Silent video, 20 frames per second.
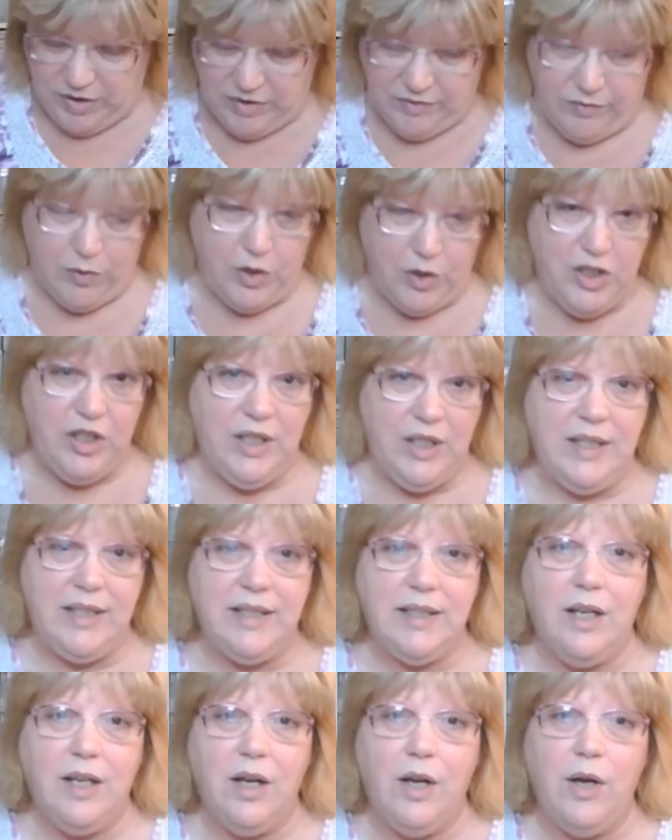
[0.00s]
fortunate
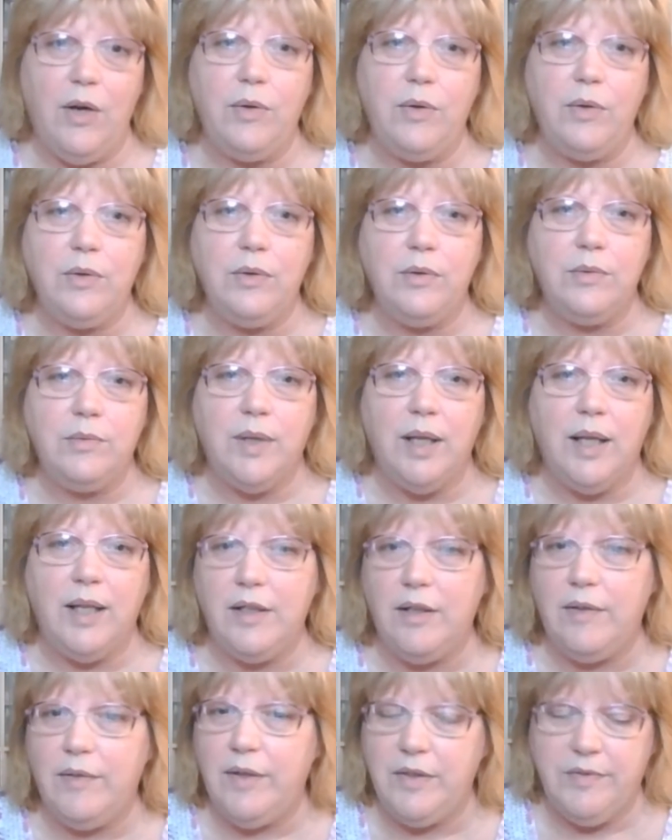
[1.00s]
to go, well, I don't
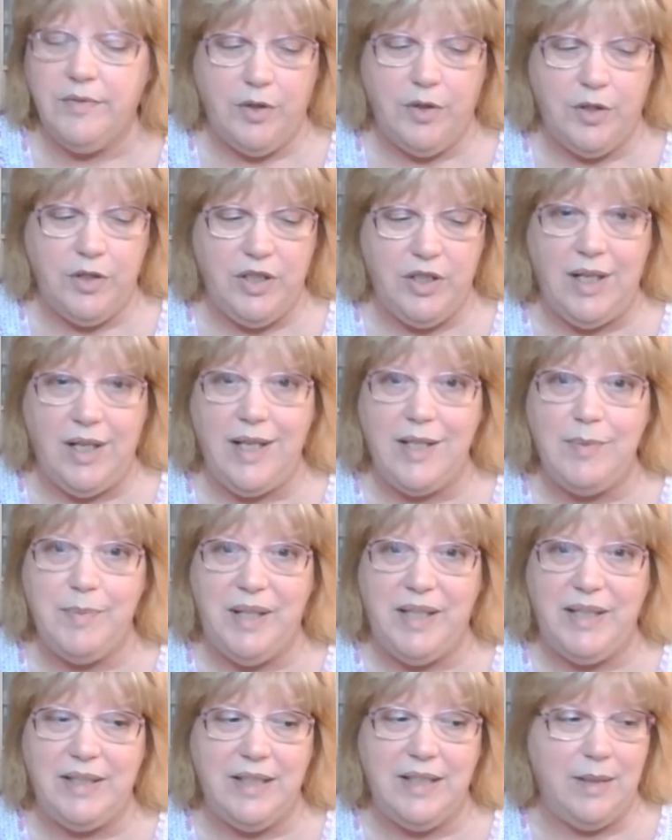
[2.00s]
know if I was fortunate. I
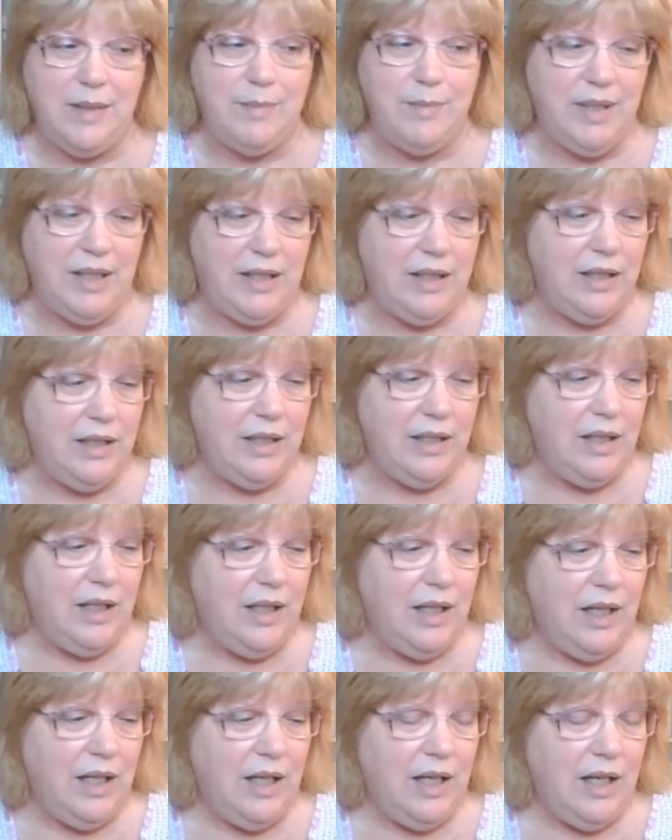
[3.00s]
spent a ton of money
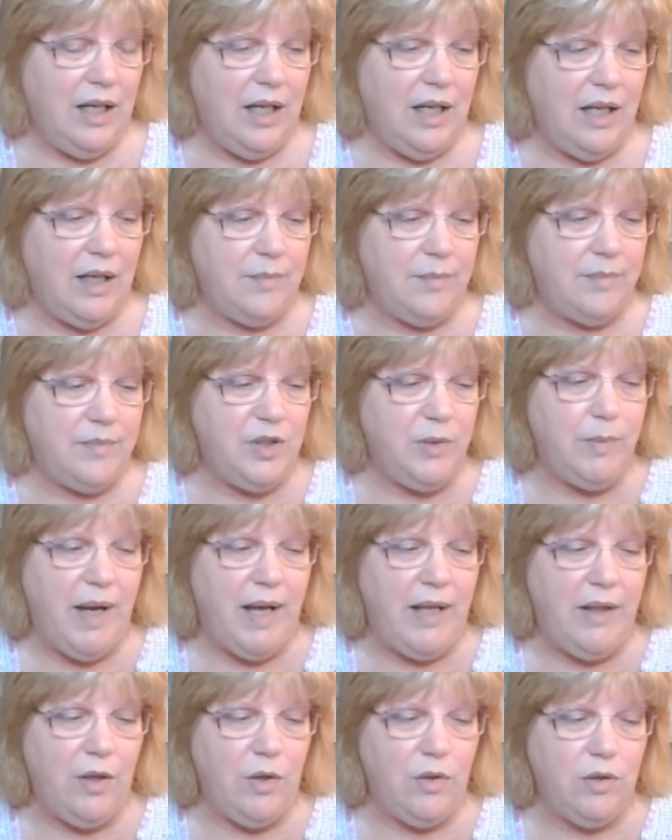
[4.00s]
to
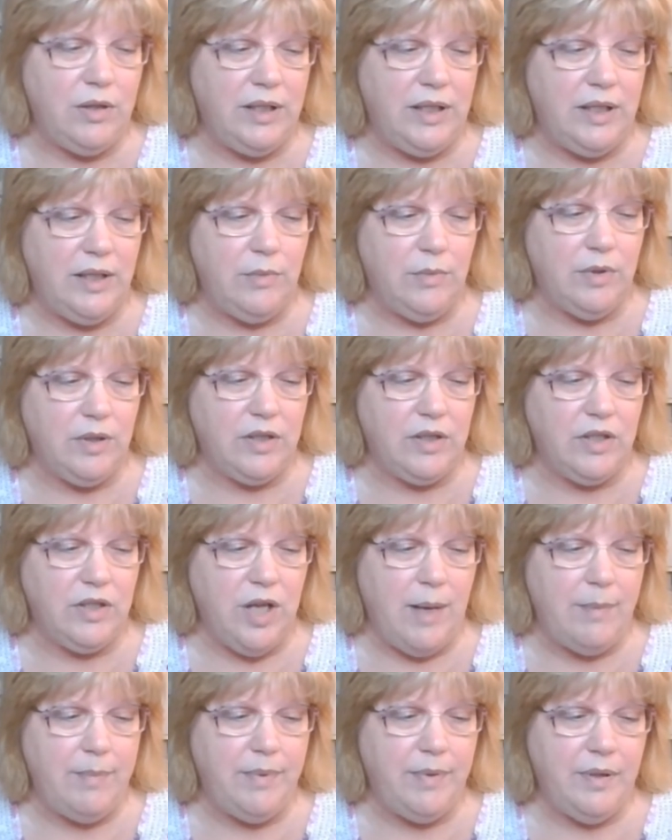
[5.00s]
my local needlework
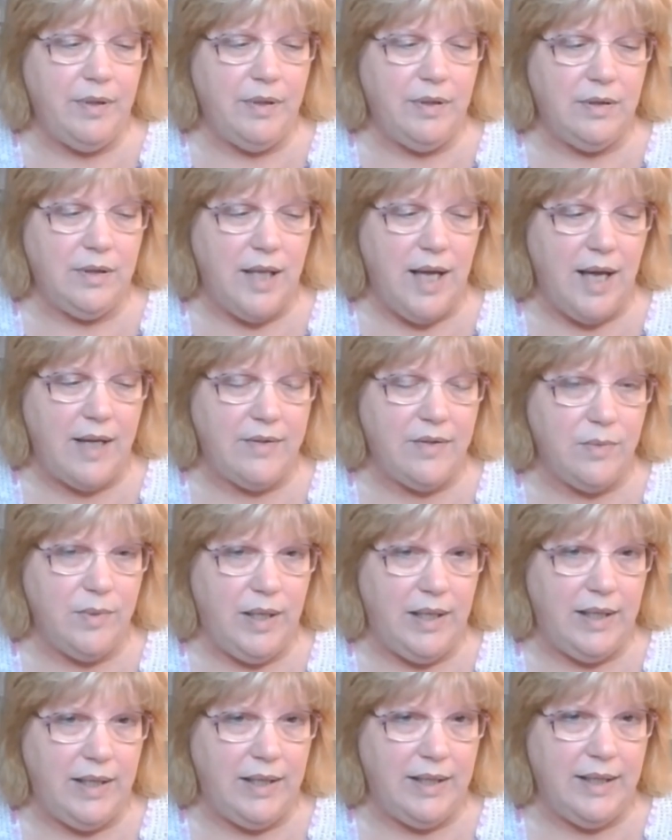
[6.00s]
shop last
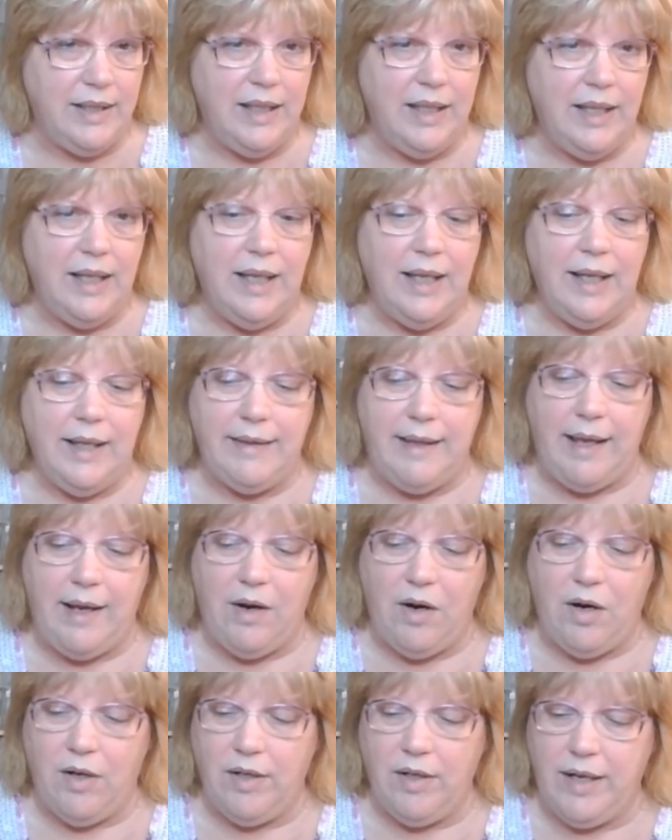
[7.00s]
week. They
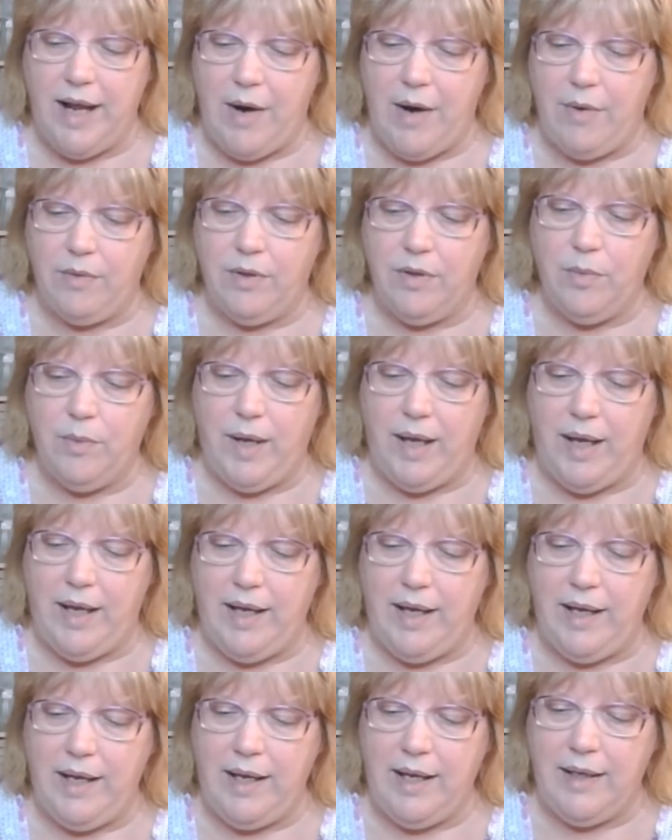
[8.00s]
are an hour
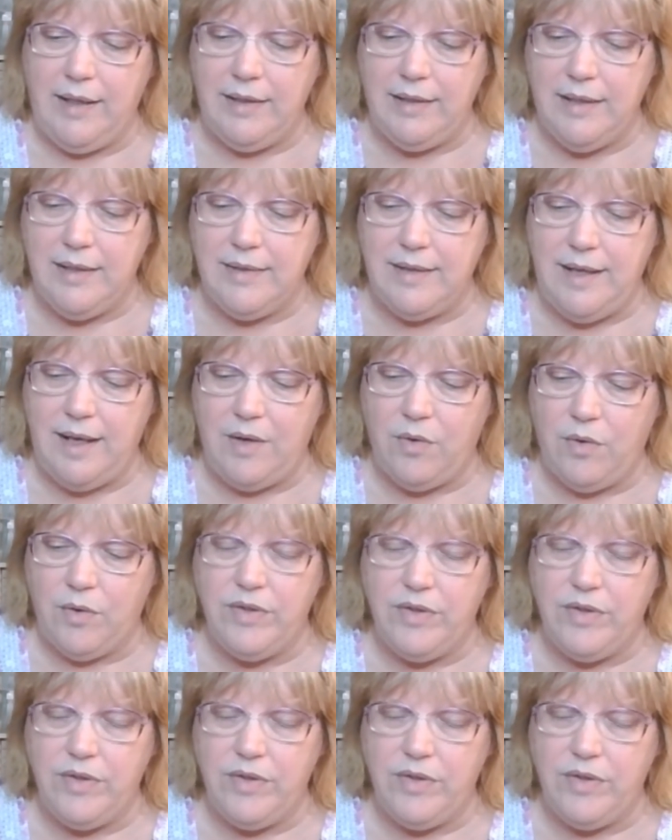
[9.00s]
away, and it's Acorns